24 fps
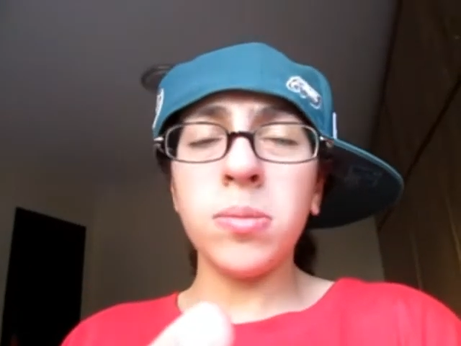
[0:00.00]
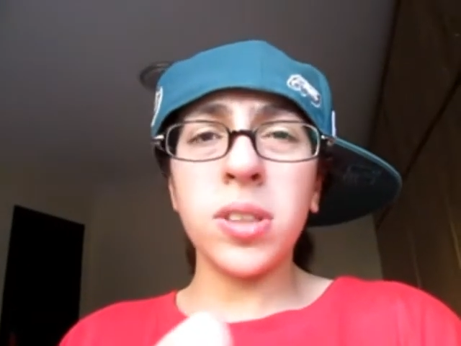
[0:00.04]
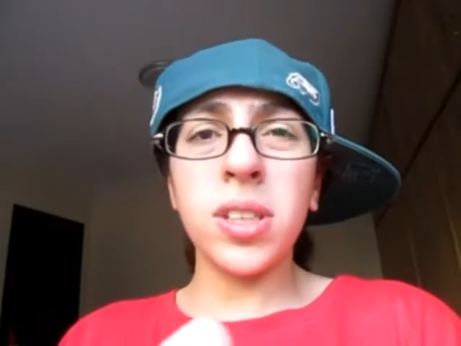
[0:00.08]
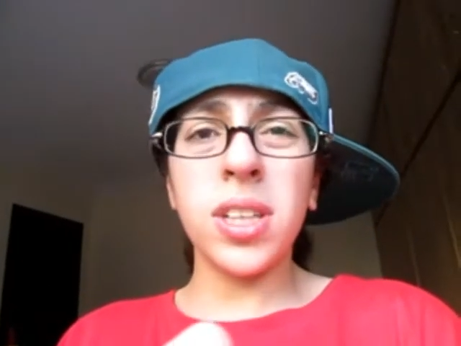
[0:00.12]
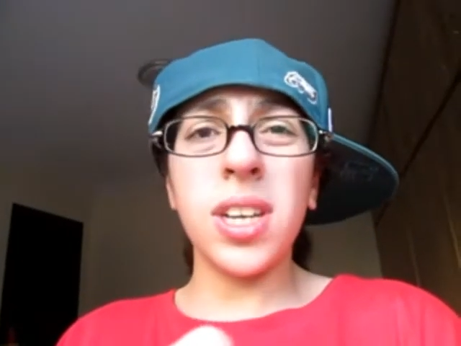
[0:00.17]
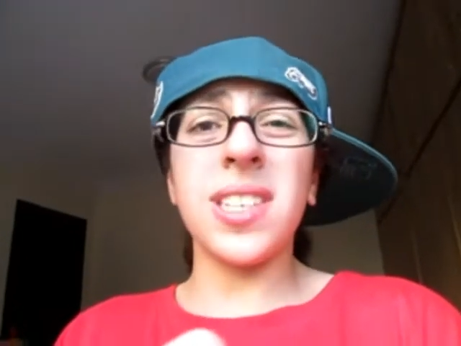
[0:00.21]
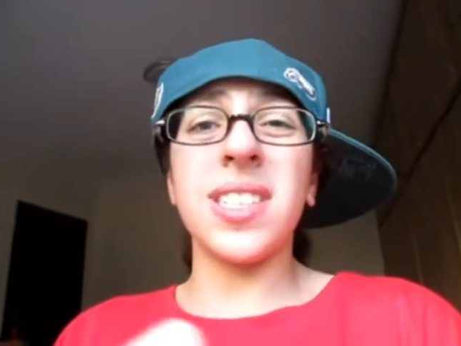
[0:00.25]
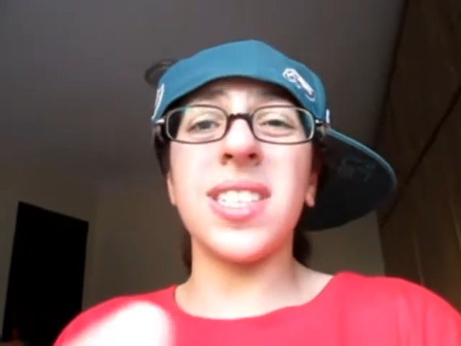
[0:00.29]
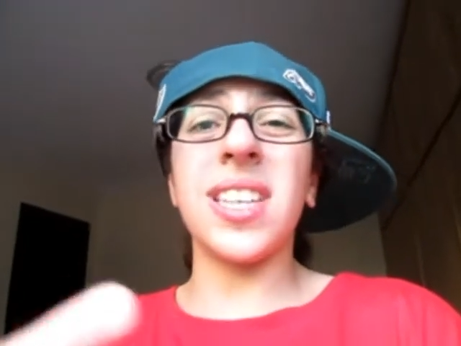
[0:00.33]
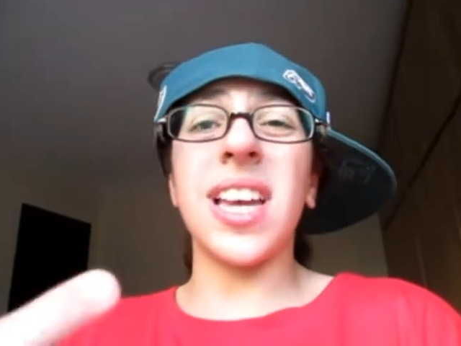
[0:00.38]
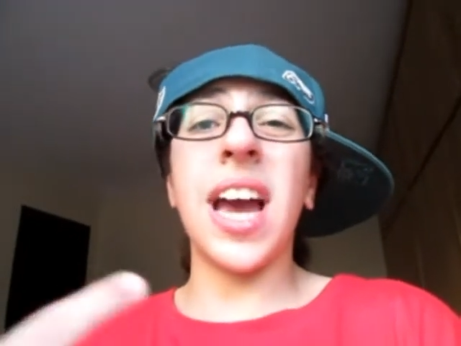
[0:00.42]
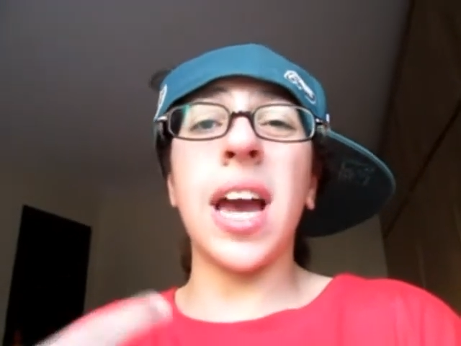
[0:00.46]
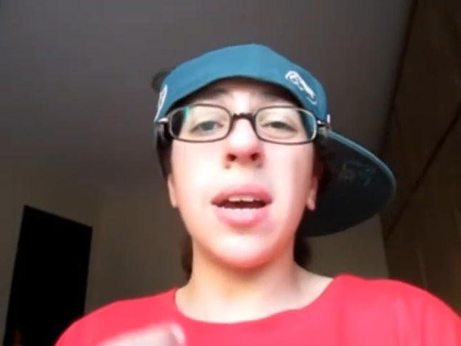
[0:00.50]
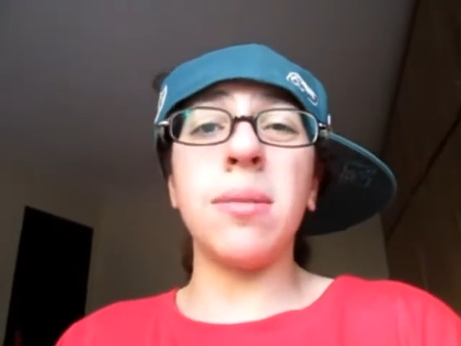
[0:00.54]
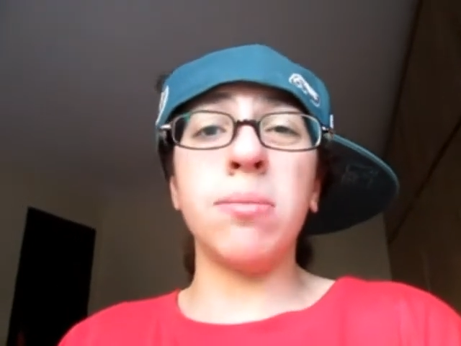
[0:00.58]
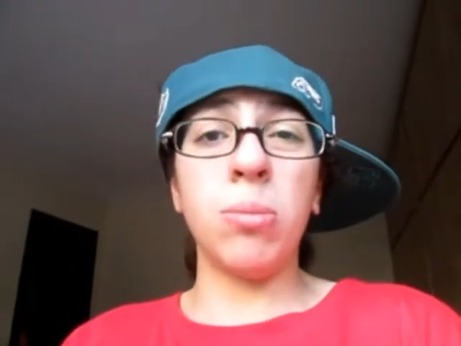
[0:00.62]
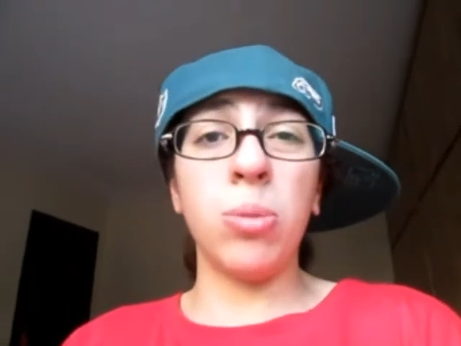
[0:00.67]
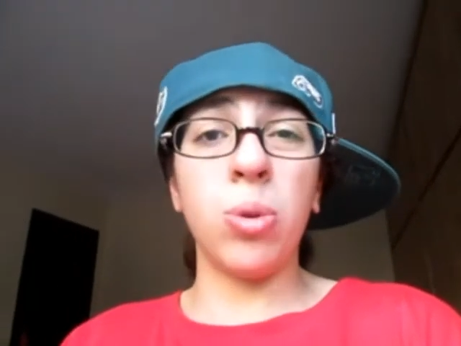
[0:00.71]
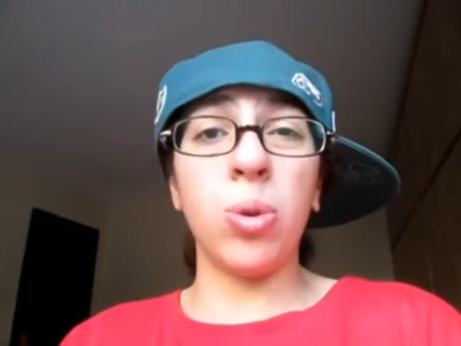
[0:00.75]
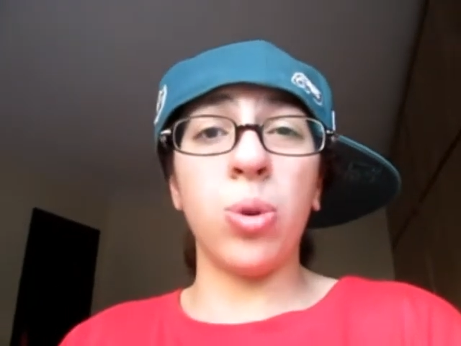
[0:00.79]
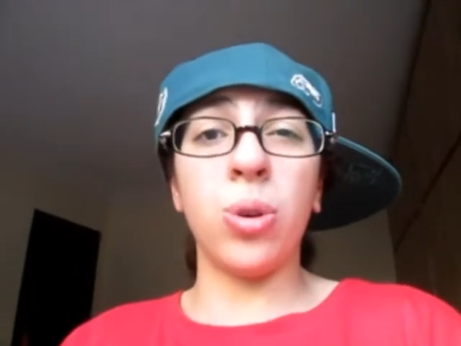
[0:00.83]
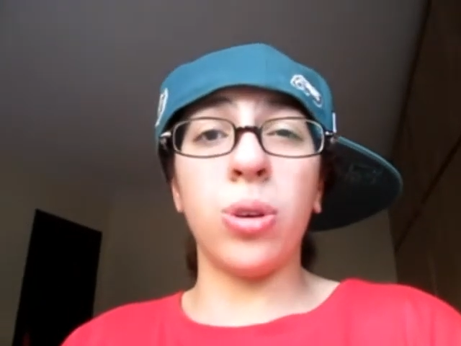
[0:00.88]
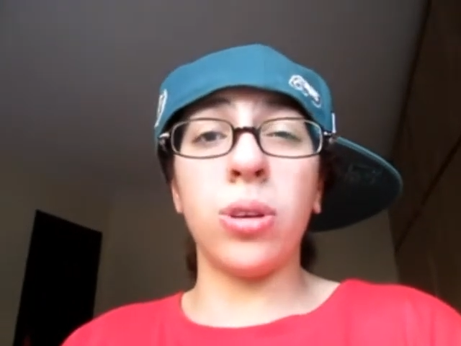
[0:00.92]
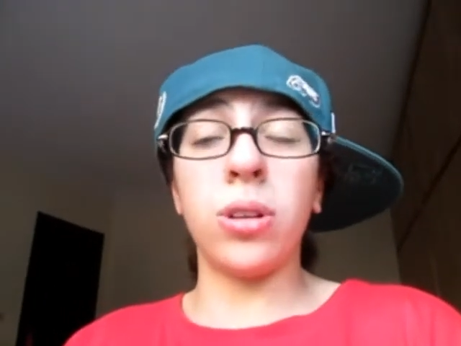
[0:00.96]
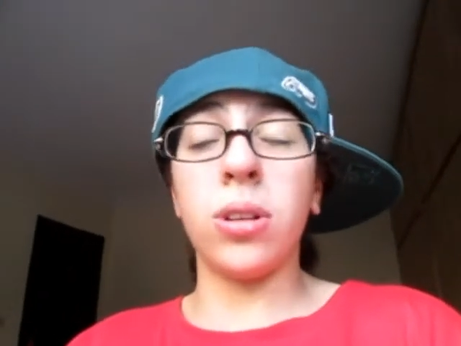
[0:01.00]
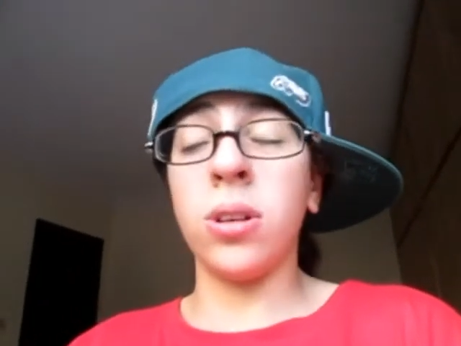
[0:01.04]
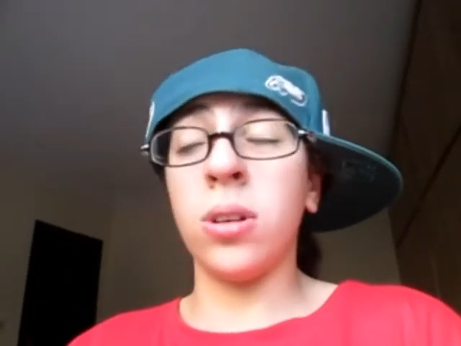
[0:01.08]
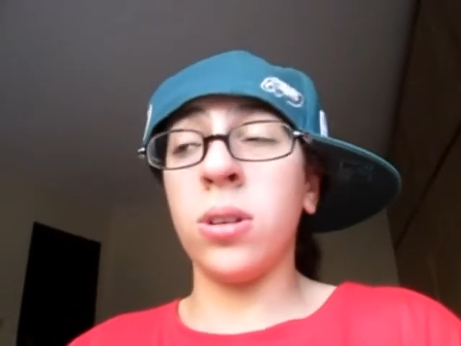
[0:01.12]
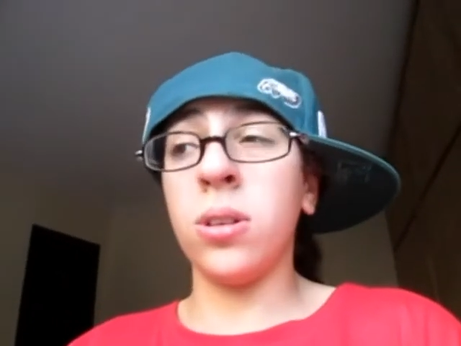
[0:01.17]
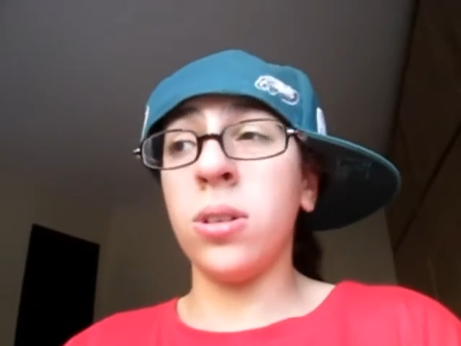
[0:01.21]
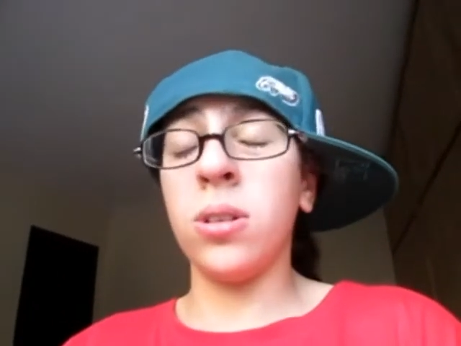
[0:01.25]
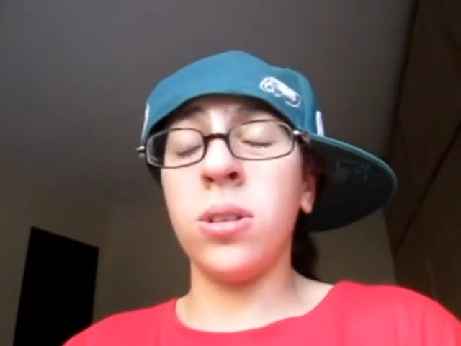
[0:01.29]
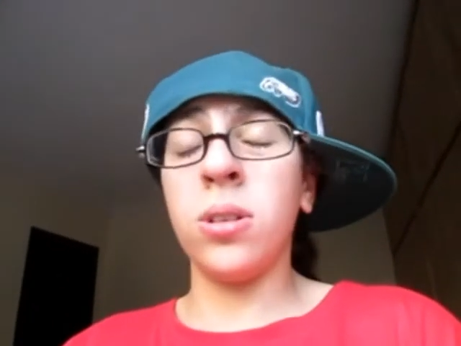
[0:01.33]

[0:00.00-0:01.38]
Cause I'm bored.